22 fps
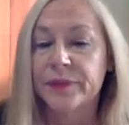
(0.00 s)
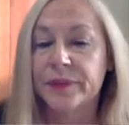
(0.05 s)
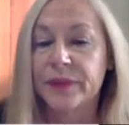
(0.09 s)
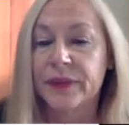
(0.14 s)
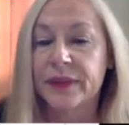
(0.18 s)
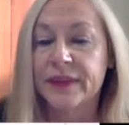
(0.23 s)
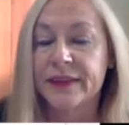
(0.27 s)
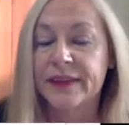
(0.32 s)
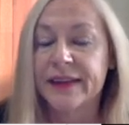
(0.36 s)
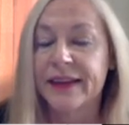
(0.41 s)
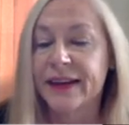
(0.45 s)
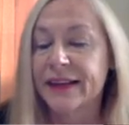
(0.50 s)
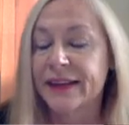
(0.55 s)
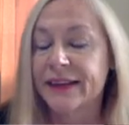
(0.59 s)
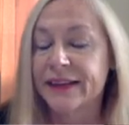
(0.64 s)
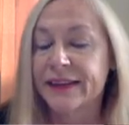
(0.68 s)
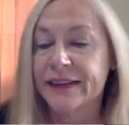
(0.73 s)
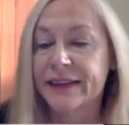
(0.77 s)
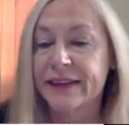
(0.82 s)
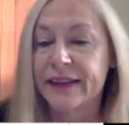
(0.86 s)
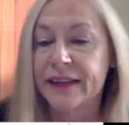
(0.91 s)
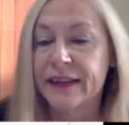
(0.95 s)

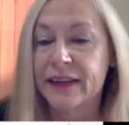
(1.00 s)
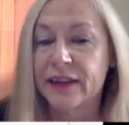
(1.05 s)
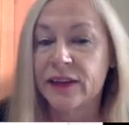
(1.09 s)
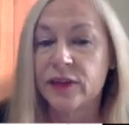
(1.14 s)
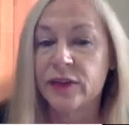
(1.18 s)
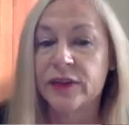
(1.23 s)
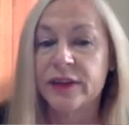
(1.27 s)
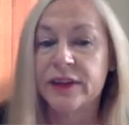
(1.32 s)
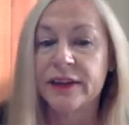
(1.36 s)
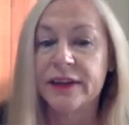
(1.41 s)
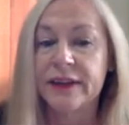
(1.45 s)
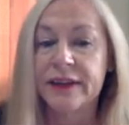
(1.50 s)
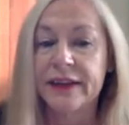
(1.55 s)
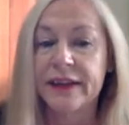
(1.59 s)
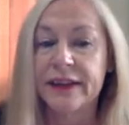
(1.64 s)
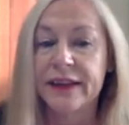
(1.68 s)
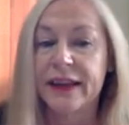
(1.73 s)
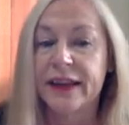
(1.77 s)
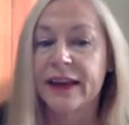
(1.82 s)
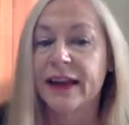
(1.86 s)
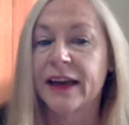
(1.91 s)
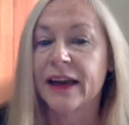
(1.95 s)
exactly, say, the utility
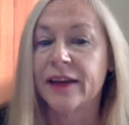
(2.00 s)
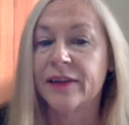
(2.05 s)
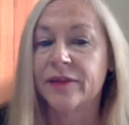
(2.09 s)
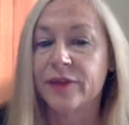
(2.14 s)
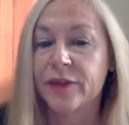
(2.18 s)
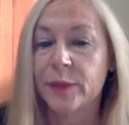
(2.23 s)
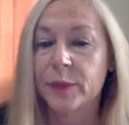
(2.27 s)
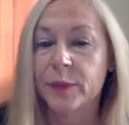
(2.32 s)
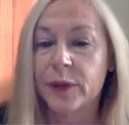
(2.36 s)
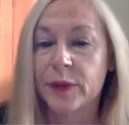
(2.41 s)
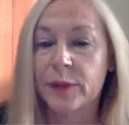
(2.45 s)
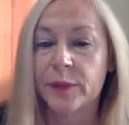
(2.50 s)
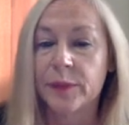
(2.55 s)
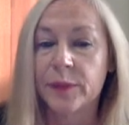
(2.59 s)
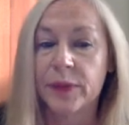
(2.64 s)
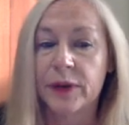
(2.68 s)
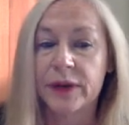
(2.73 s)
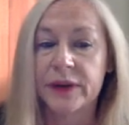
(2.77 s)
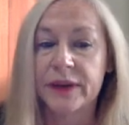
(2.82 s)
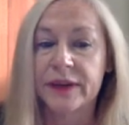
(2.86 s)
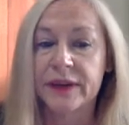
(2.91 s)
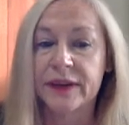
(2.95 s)
they got from a
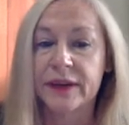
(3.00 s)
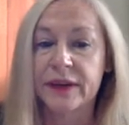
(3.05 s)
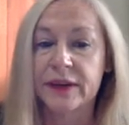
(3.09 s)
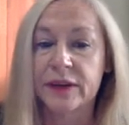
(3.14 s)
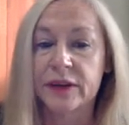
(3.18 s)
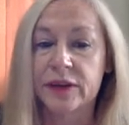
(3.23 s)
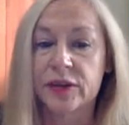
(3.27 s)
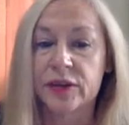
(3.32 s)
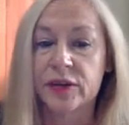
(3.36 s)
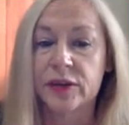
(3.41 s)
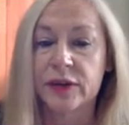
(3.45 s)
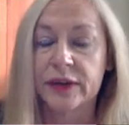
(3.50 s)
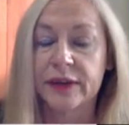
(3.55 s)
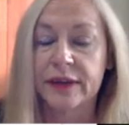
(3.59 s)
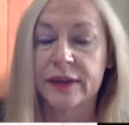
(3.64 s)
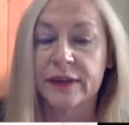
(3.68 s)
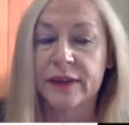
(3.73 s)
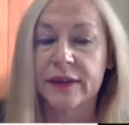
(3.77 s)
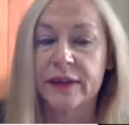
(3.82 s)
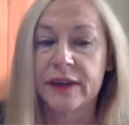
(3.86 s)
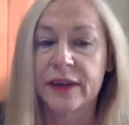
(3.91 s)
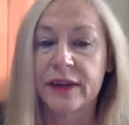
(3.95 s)
particular
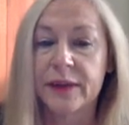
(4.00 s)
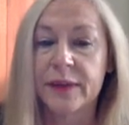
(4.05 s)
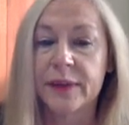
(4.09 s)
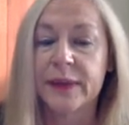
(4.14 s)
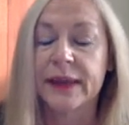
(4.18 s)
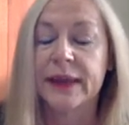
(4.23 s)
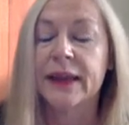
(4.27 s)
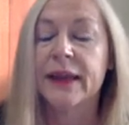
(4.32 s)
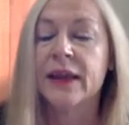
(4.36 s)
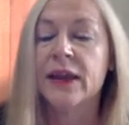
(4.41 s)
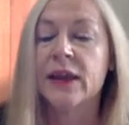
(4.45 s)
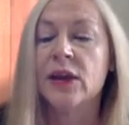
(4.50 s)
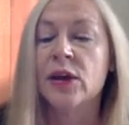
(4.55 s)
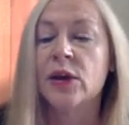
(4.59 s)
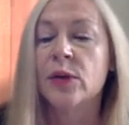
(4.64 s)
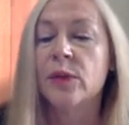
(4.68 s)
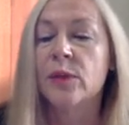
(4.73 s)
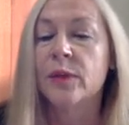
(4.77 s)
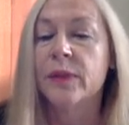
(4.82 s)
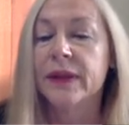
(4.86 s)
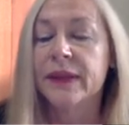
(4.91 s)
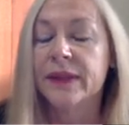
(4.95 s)
choice. Okay,
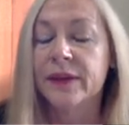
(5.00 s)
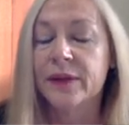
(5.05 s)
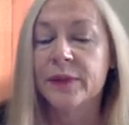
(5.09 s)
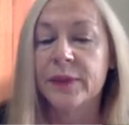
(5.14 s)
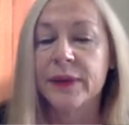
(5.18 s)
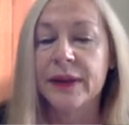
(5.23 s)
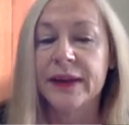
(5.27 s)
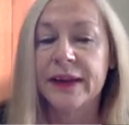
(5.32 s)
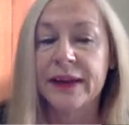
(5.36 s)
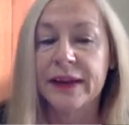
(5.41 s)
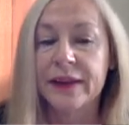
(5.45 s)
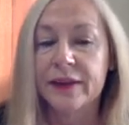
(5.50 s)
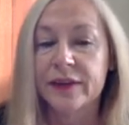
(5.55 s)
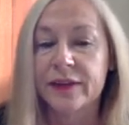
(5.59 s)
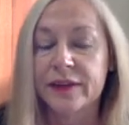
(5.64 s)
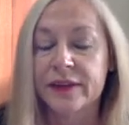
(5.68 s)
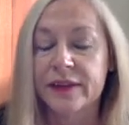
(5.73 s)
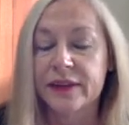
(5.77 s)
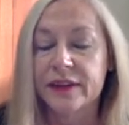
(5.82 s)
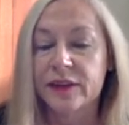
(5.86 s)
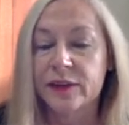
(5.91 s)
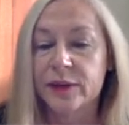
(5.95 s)
but there are many other
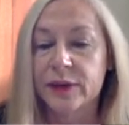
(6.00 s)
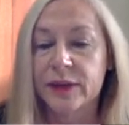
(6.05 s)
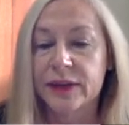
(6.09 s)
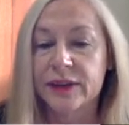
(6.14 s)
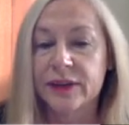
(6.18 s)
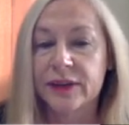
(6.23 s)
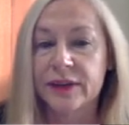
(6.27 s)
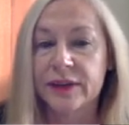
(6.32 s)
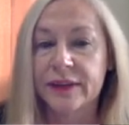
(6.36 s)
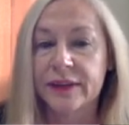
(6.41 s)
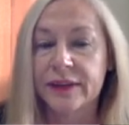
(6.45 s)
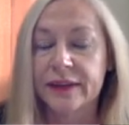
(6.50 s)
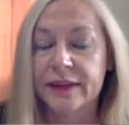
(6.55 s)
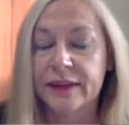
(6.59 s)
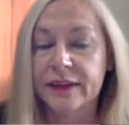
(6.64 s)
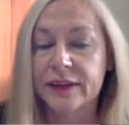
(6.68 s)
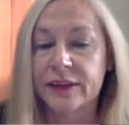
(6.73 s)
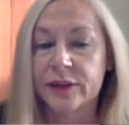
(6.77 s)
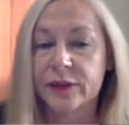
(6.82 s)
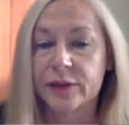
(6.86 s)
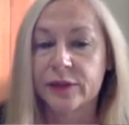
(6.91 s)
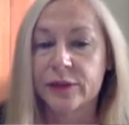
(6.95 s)
situations that
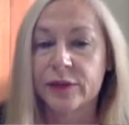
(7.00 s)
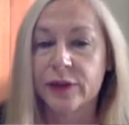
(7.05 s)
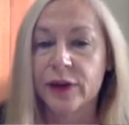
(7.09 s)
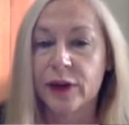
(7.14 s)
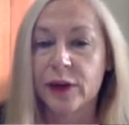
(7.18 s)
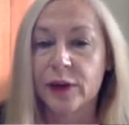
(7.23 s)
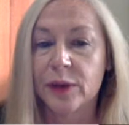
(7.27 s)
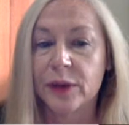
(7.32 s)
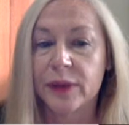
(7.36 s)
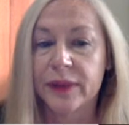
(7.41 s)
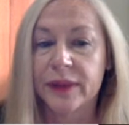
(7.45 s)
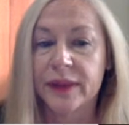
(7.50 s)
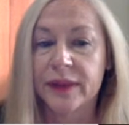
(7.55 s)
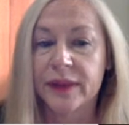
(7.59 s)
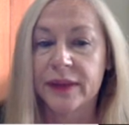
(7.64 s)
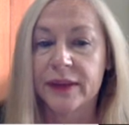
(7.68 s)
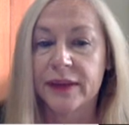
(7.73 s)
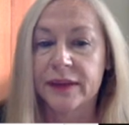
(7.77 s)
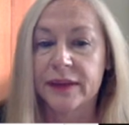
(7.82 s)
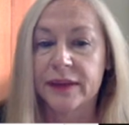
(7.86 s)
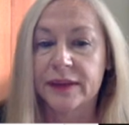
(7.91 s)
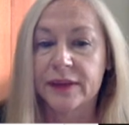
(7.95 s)
don't fall within
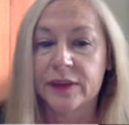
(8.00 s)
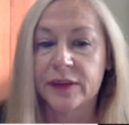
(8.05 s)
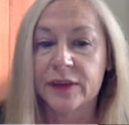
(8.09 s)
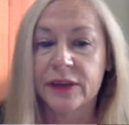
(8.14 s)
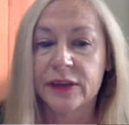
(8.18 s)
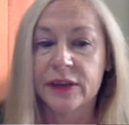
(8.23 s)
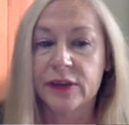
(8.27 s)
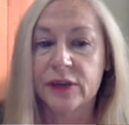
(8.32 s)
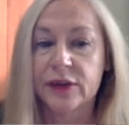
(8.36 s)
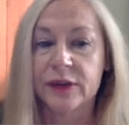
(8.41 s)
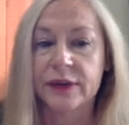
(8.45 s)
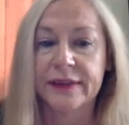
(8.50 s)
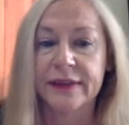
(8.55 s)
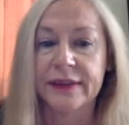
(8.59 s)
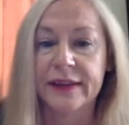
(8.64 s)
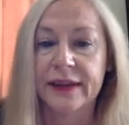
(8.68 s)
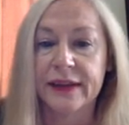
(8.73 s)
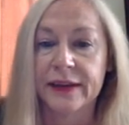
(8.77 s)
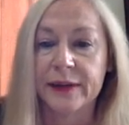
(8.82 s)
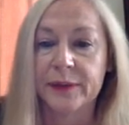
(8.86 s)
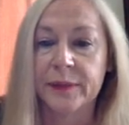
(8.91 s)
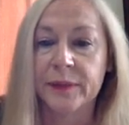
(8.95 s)
the discrete choice
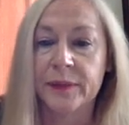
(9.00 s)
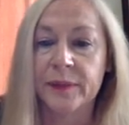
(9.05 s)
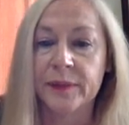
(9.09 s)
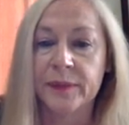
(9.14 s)
setup.